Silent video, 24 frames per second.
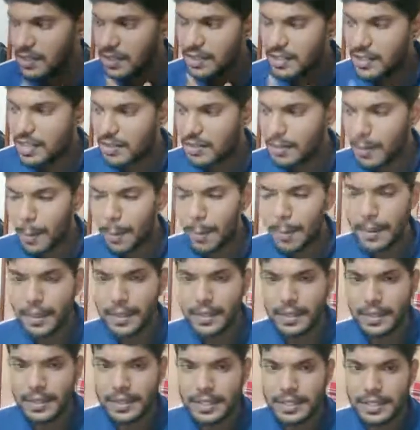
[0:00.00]
String
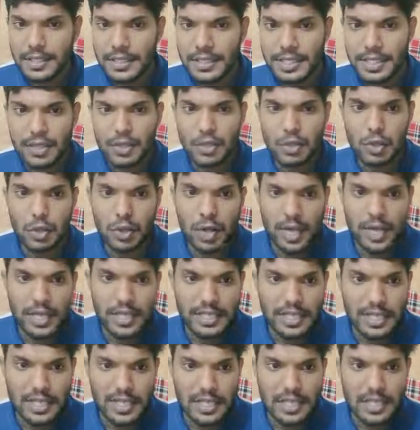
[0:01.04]
buffer is
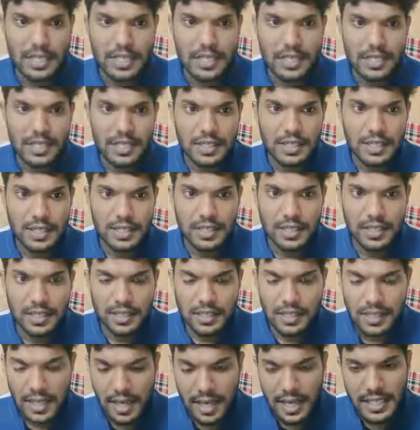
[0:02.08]
synchronized,
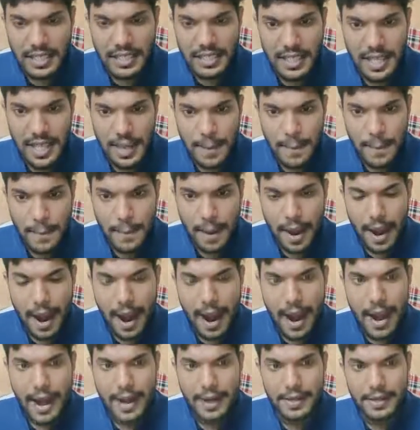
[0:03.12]
thread safe,
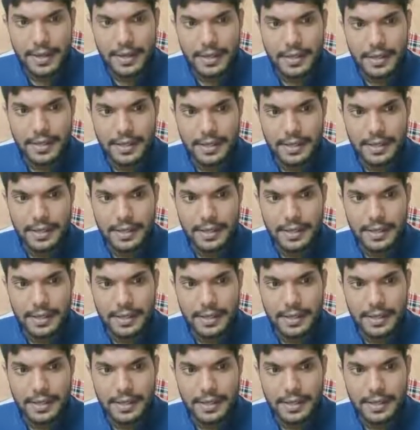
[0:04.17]
and